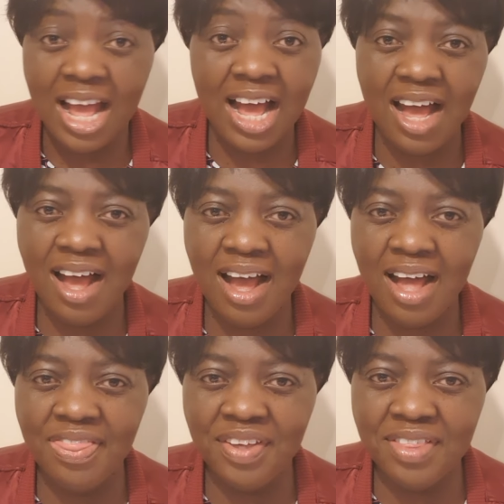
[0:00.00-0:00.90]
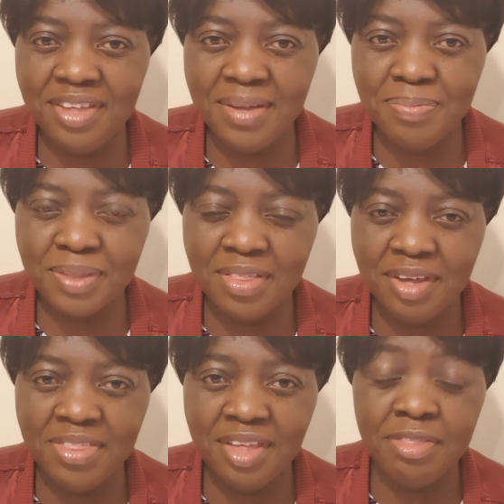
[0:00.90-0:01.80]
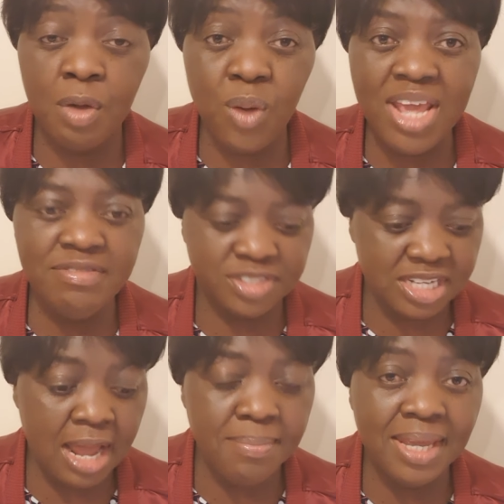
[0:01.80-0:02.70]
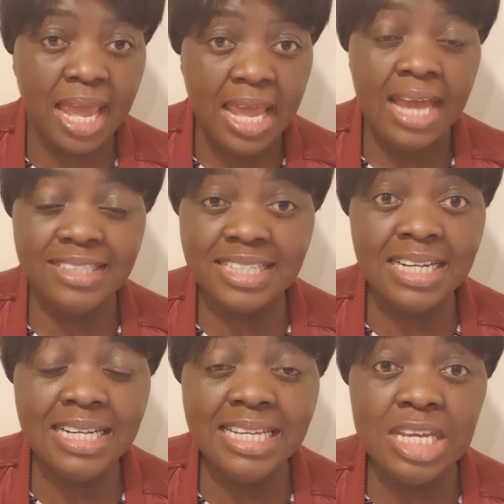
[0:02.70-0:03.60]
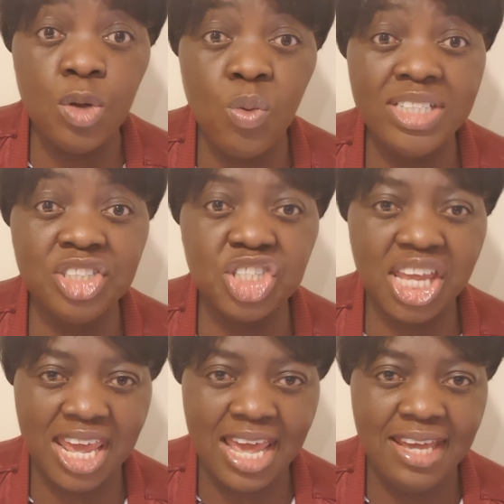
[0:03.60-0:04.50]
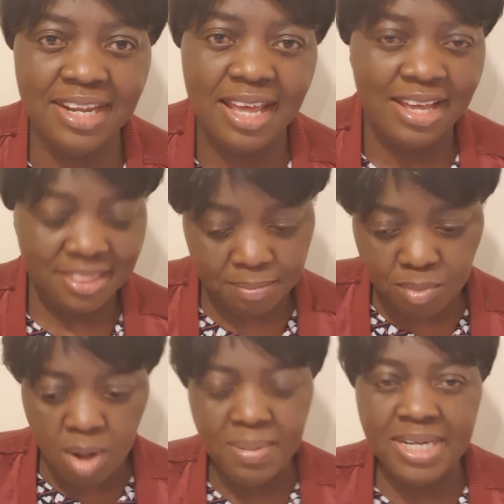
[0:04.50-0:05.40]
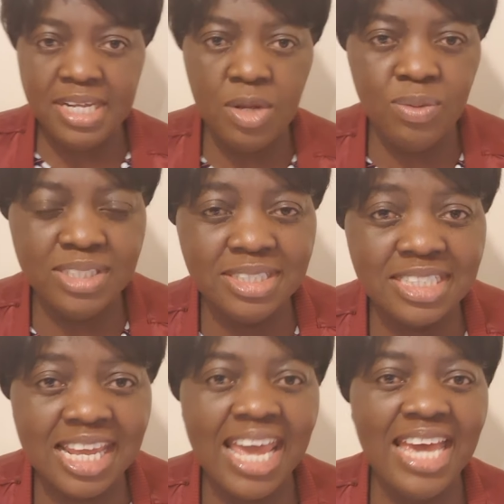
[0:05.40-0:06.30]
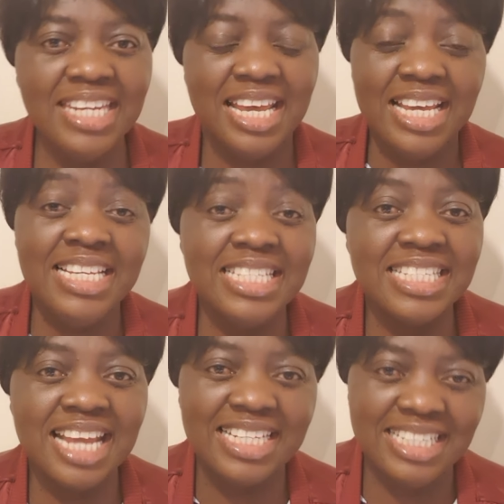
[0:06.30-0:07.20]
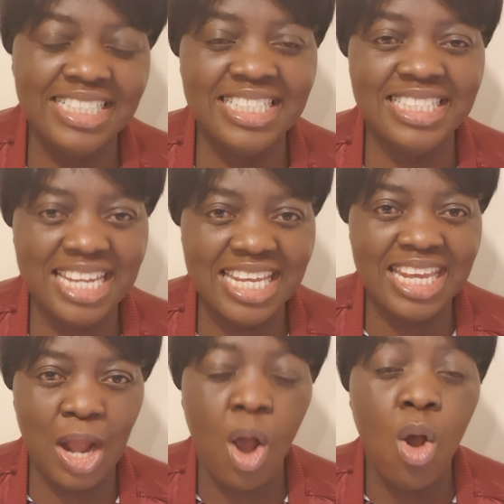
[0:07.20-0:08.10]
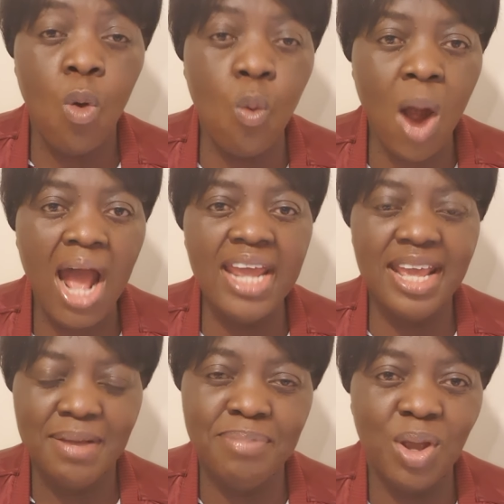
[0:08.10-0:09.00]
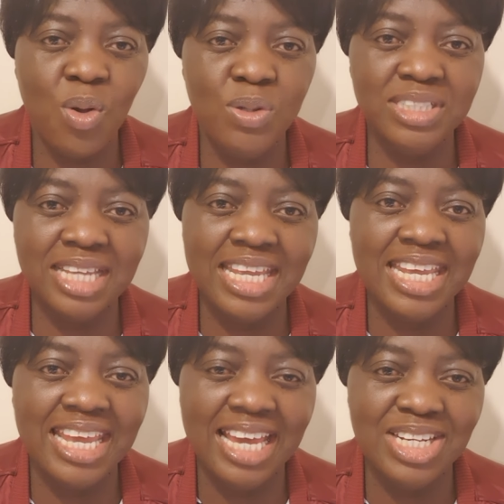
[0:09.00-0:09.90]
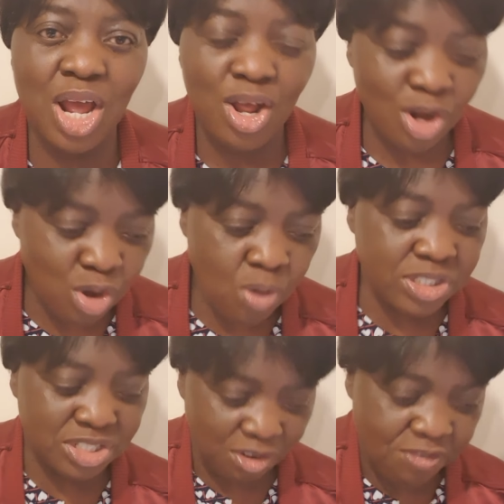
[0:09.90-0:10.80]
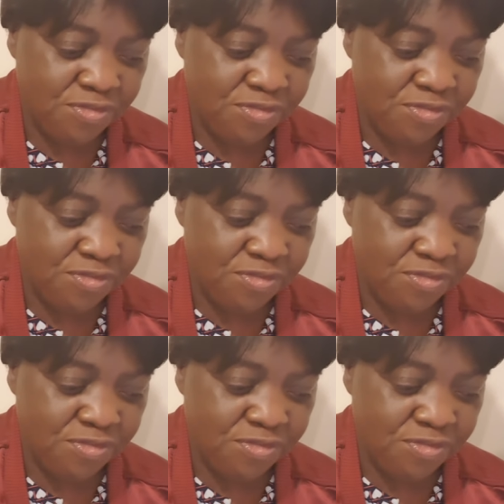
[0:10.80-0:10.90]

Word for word: uh, uh, the, the, the, the waves coming. And suddenly he was scared. The moment he was scared, he started sinking. Why? Because he had lost